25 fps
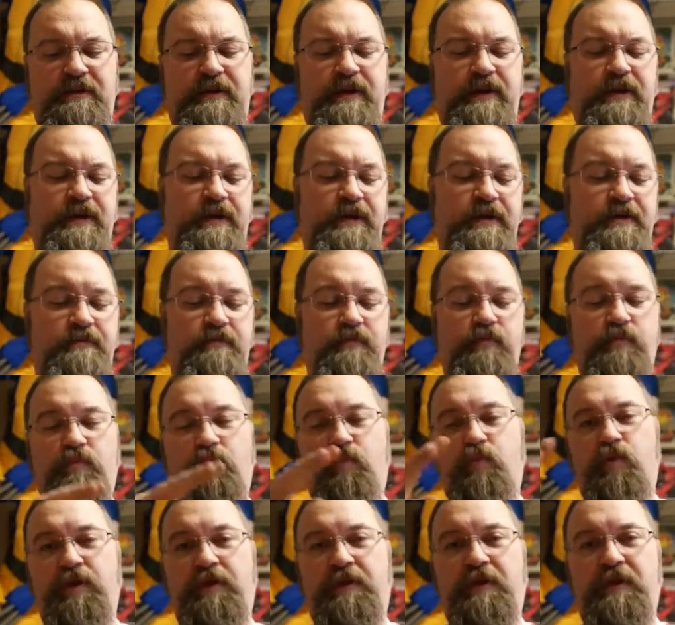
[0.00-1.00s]
And
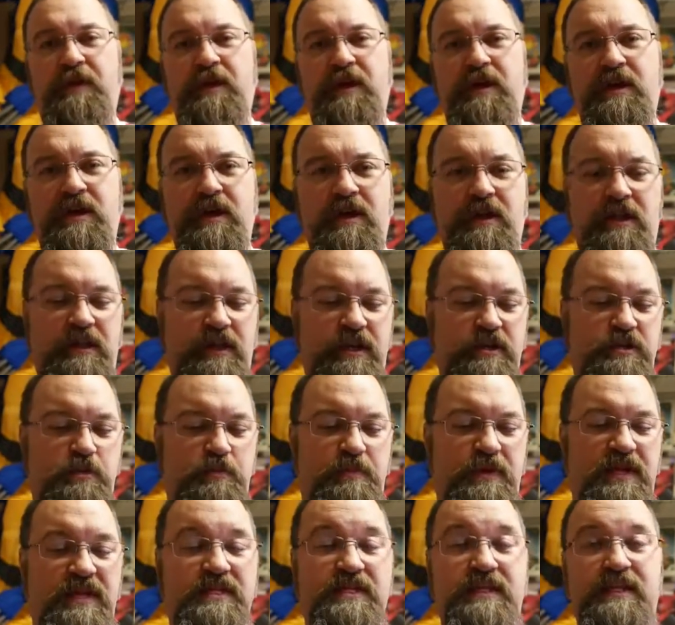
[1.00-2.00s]
with
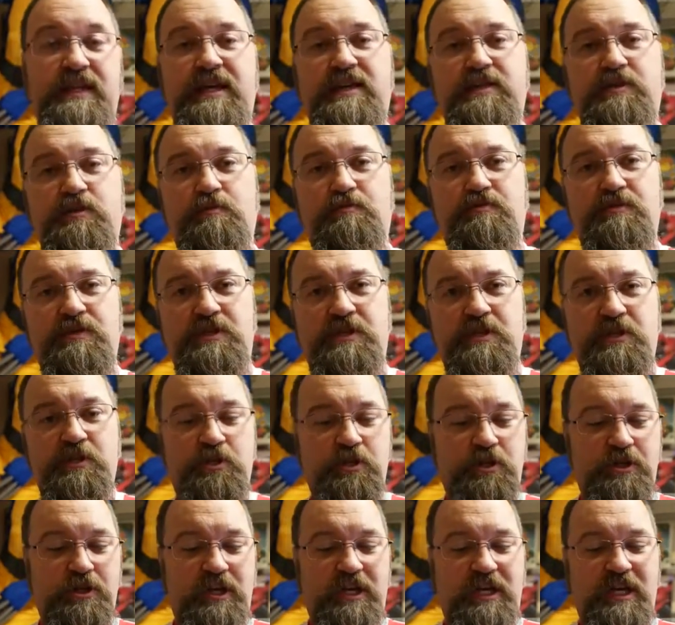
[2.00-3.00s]
Laserbeak's laser
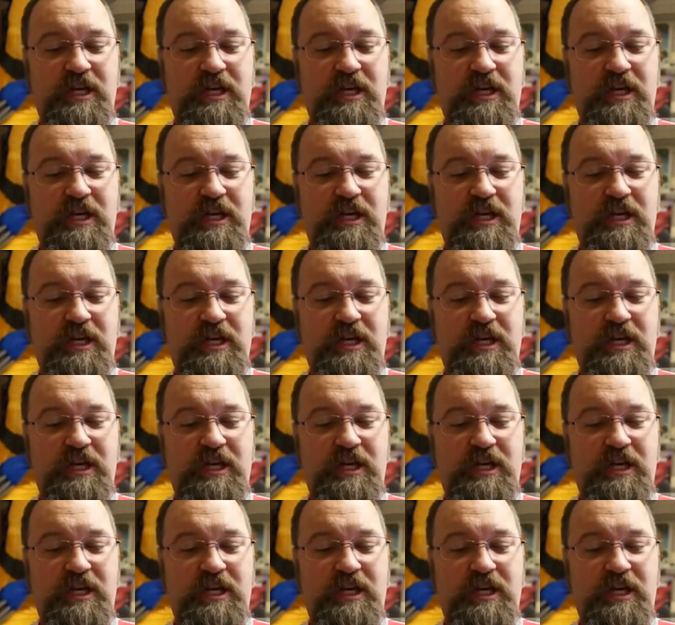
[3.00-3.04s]
precision,